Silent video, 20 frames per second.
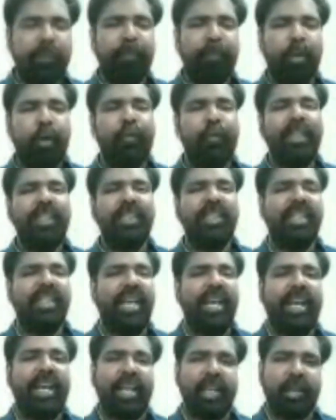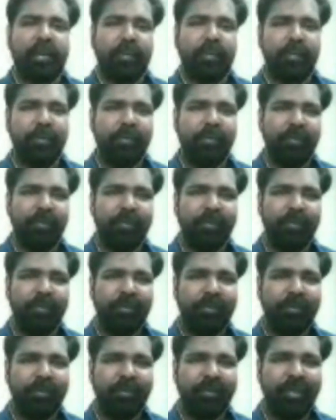Prophet's Hair.
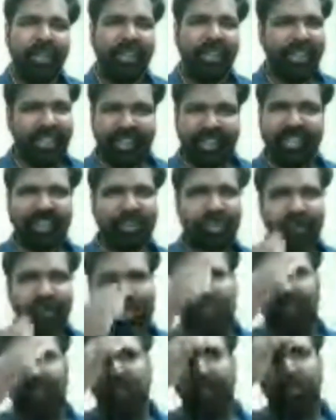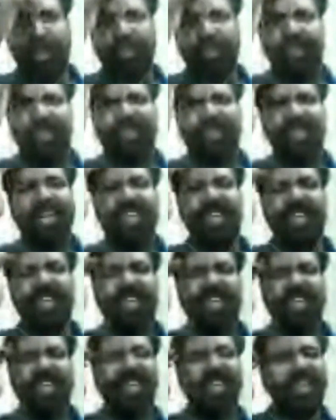Needless to say, you would understand
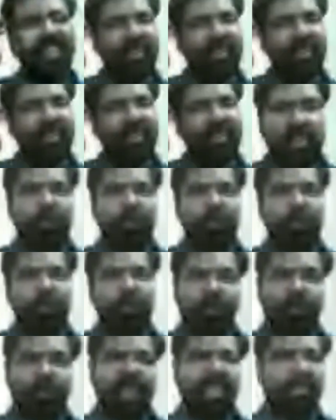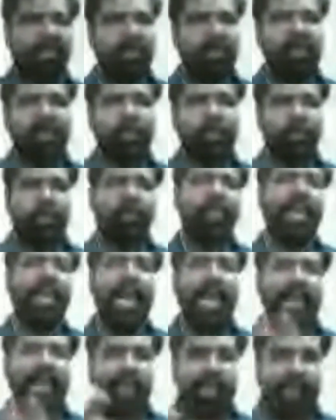that the tale would be blasphemic, would be
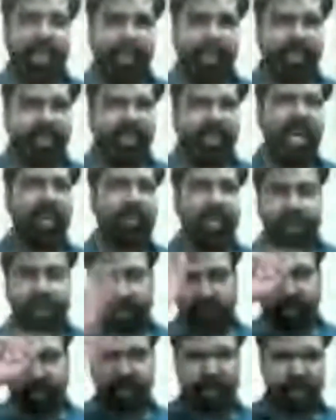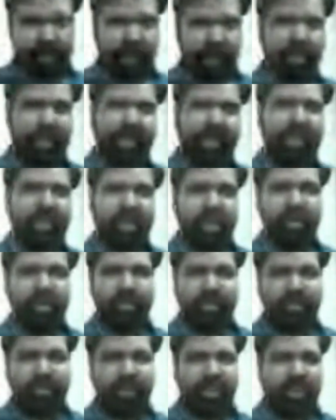anti Islamic in terms
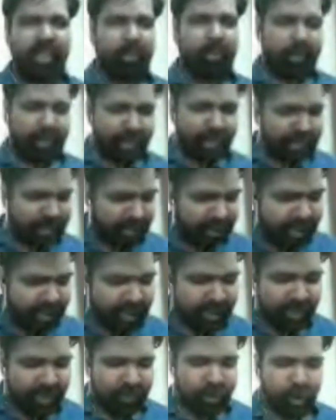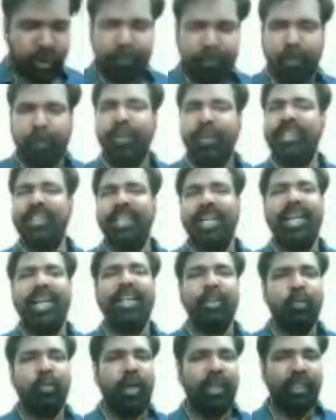of the summaries. So the prophet's hair is
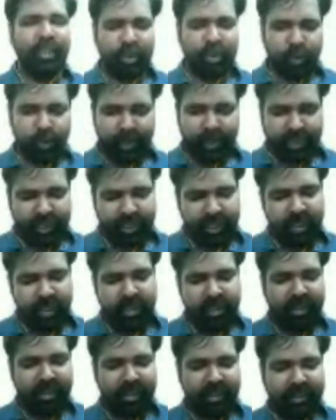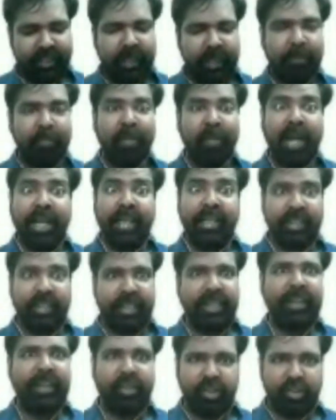one story uh, that might
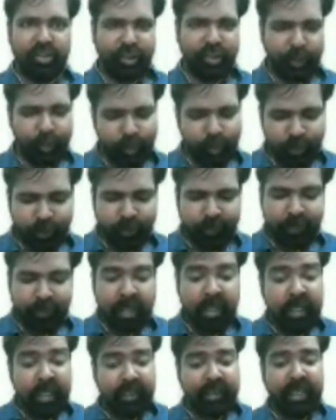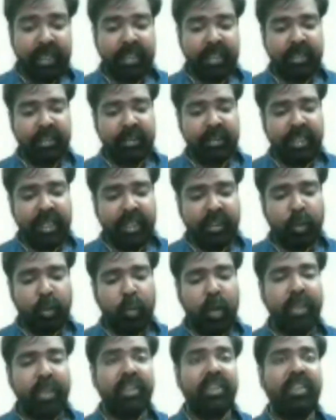interest you. The, the other
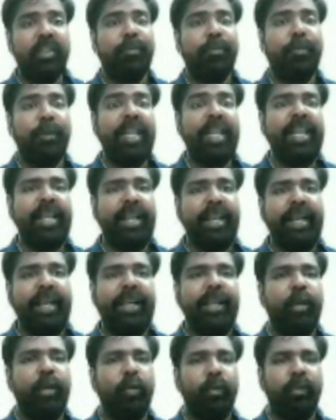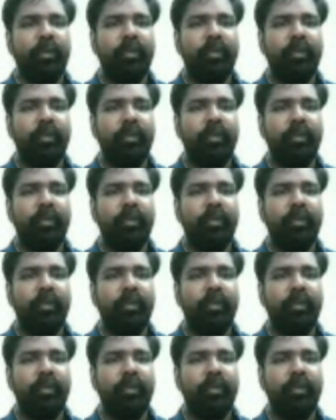one is the free radio.